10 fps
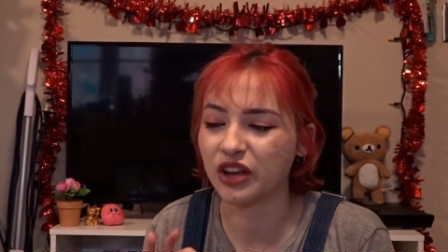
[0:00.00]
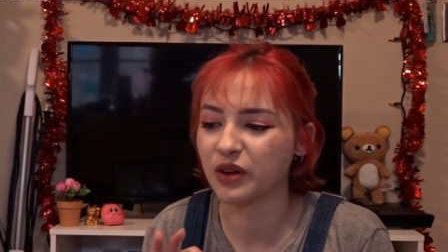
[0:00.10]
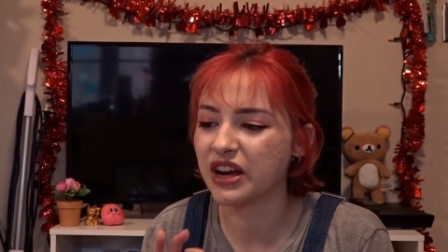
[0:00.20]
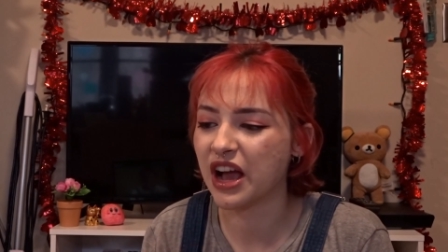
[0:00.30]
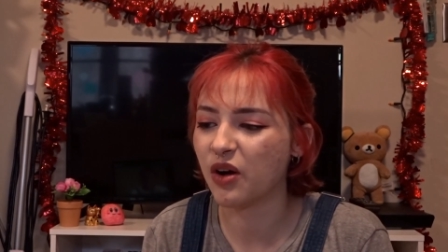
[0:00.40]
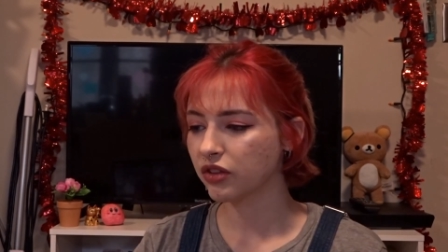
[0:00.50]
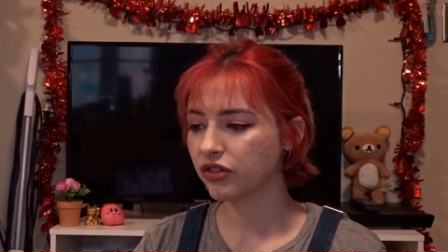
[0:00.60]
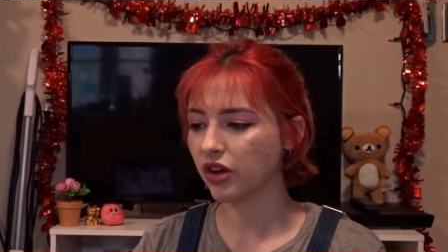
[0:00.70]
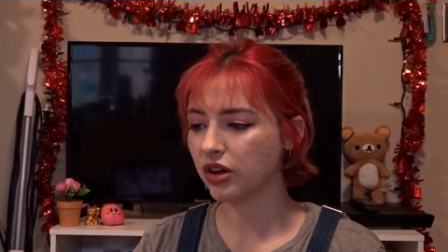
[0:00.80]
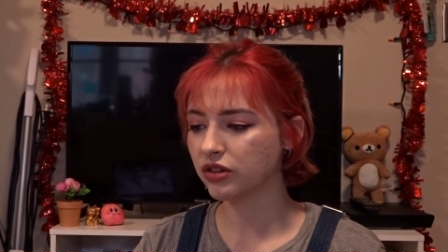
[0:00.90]
stan right now. The
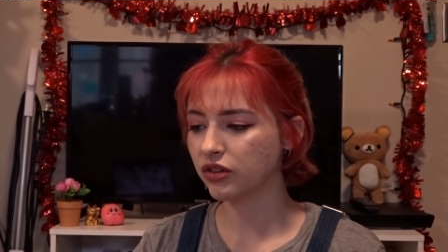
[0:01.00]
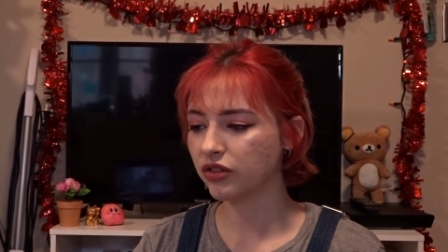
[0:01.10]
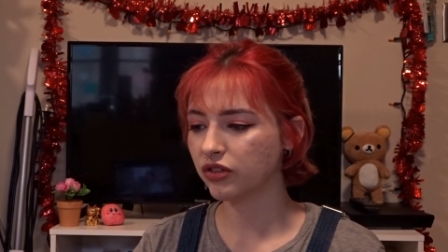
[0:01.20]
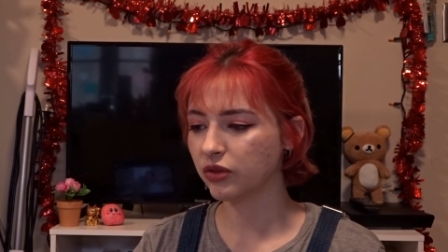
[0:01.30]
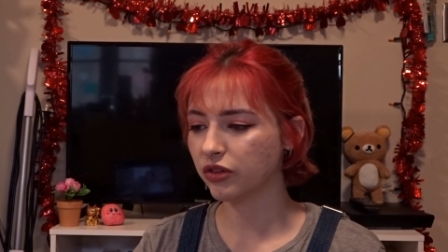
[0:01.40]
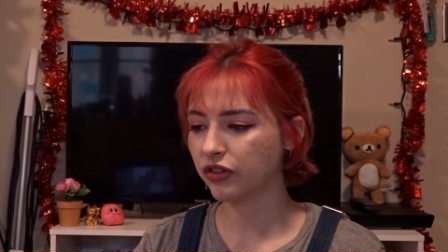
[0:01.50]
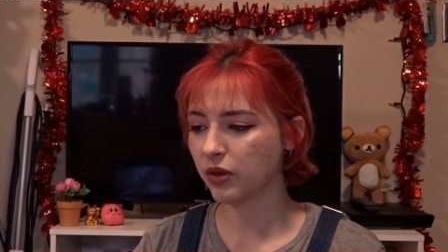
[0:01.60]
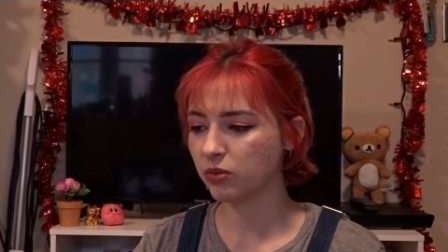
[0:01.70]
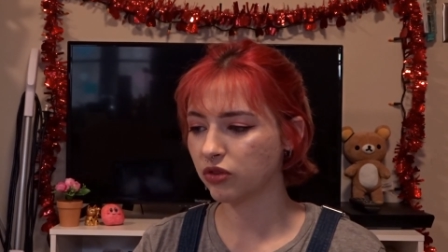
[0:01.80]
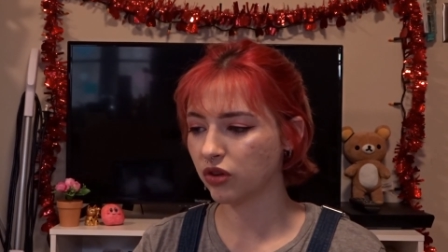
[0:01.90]
song just suits
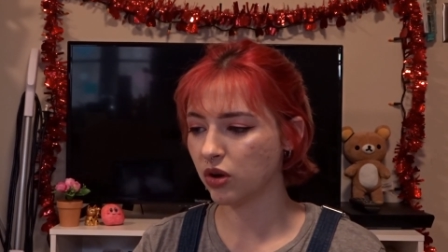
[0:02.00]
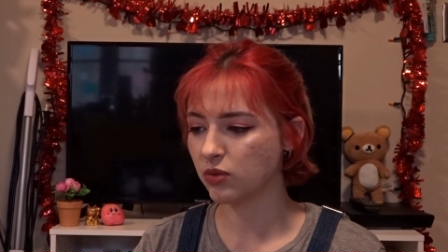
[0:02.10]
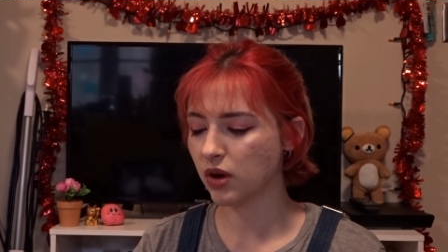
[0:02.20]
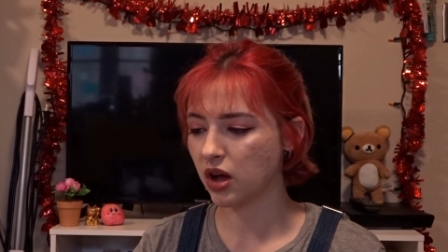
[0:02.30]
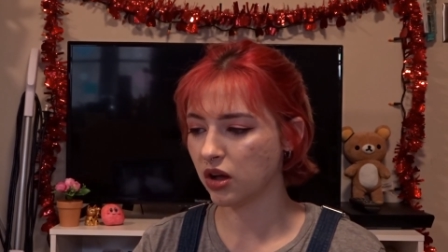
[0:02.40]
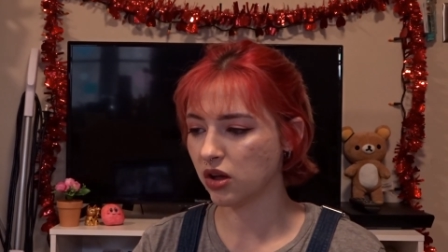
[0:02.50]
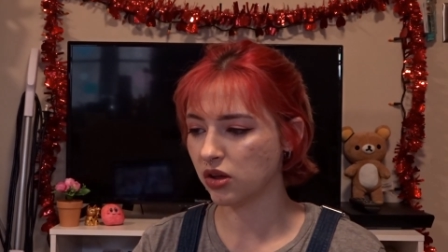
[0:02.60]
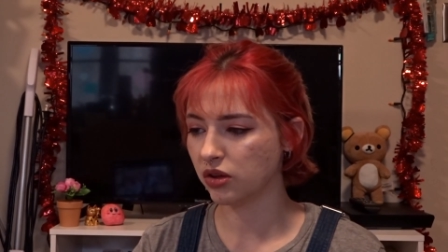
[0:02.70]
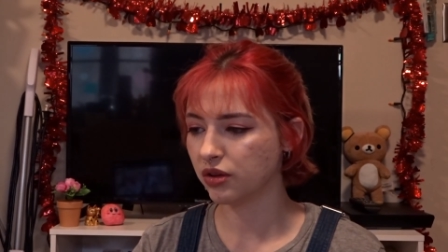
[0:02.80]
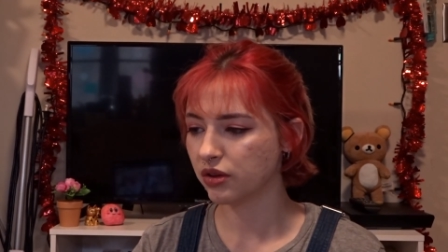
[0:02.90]
them so
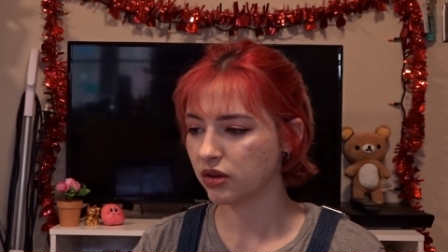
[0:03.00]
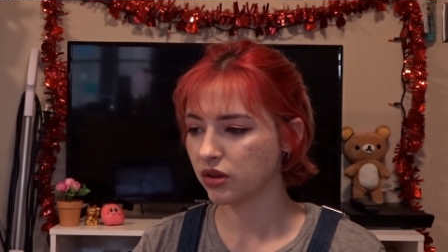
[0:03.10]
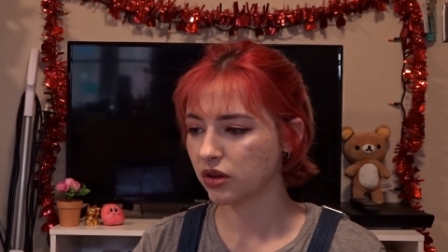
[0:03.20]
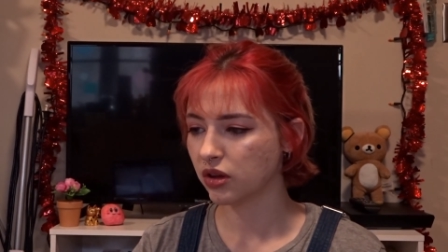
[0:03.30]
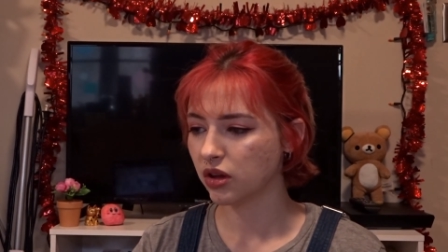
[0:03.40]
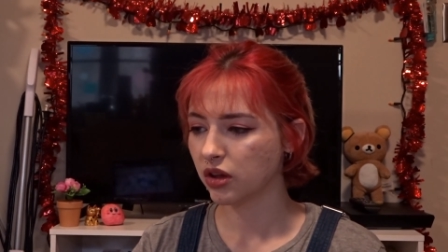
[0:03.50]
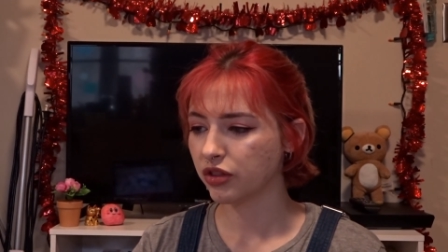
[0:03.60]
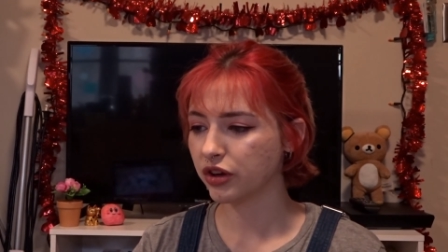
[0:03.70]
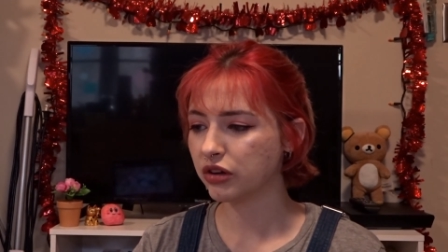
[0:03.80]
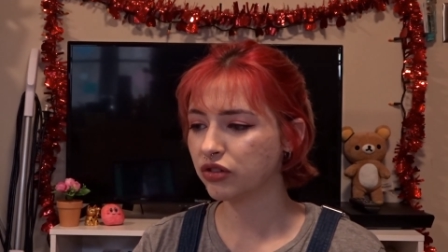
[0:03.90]
well.
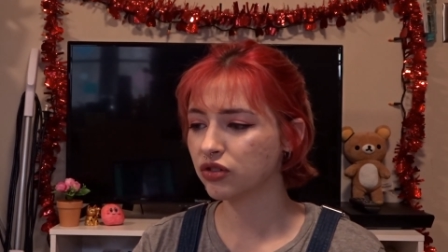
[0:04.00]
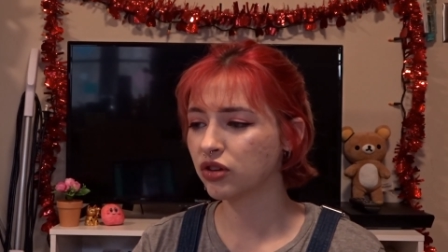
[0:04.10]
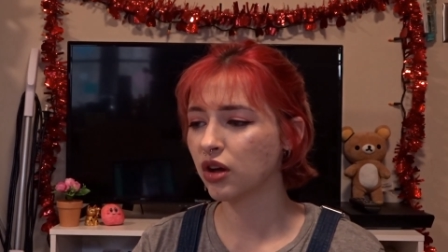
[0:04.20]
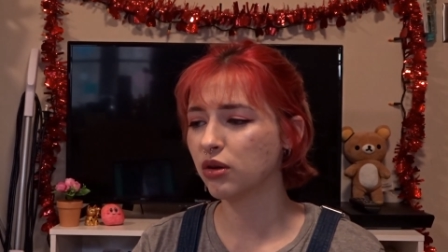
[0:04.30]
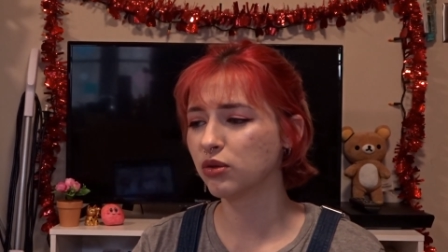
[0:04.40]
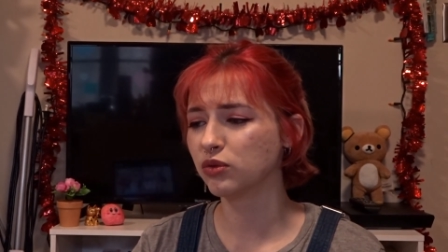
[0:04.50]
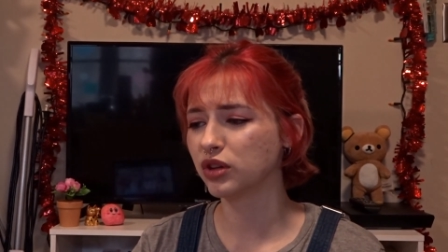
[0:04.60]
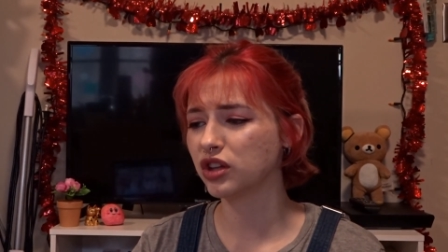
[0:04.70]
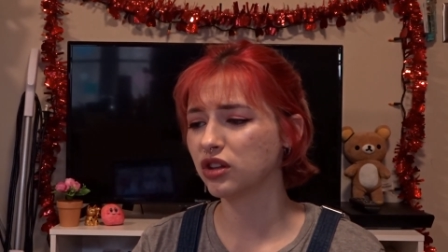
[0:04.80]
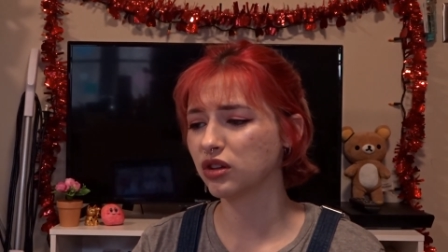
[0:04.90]
They're so
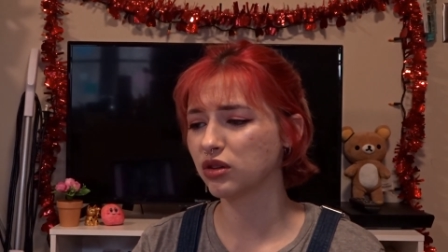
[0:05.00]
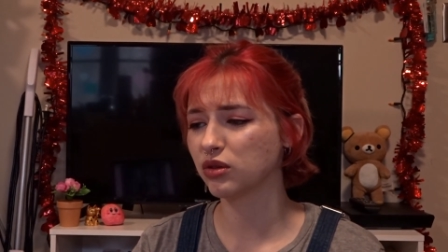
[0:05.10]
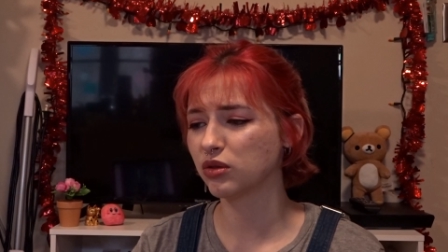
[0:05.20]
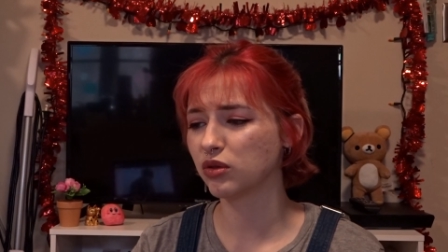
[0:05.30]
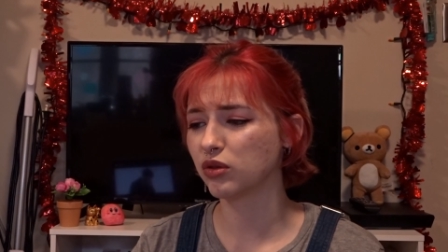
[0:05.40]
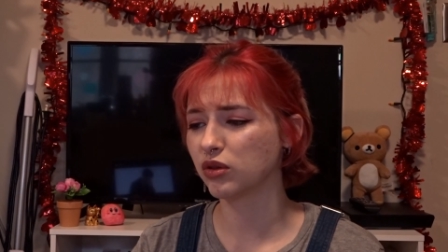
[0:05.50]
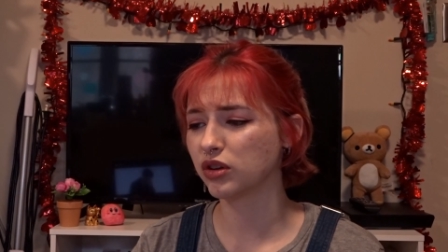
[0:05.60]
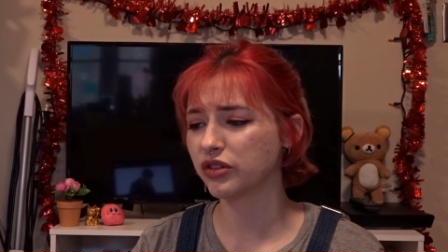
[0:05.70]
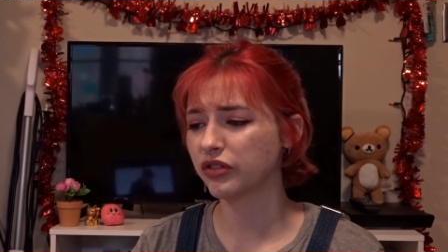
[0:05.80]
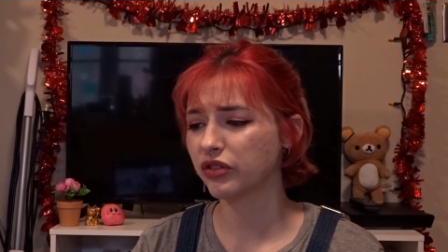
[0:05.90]

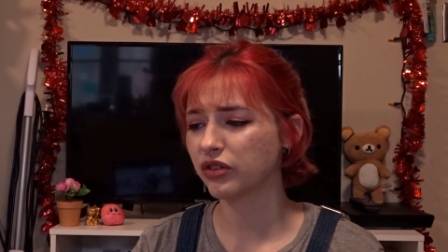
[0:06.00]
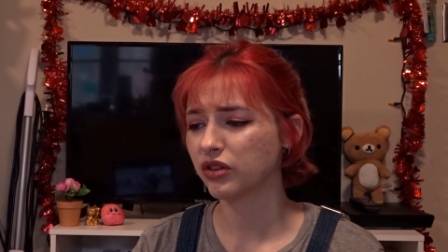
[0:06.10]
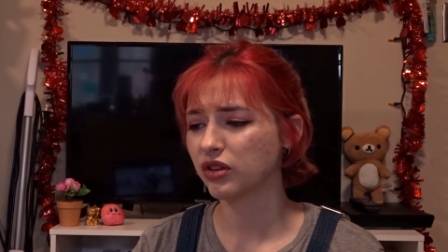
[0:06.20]
cute.